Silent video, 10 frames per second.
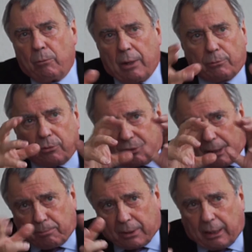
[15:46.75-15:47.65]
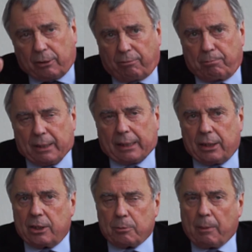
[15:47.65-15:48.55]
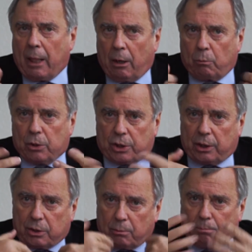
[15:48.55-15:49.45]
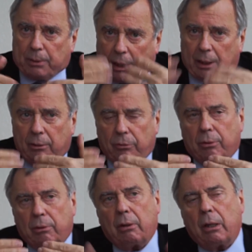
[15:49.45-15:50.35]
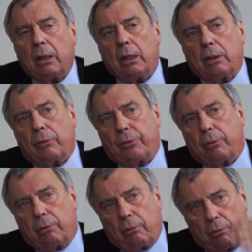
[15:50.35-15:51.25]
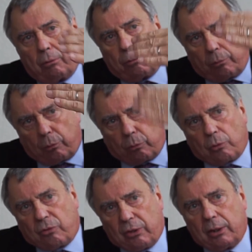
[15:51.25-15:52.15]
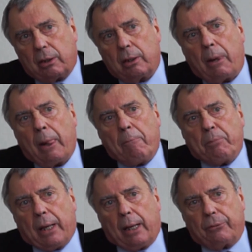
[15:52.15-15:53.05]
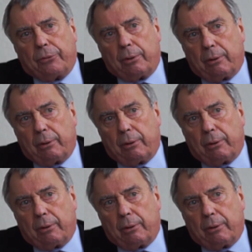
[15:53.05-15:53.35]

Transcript: We have the same kind of mechanism which is behind the scene, and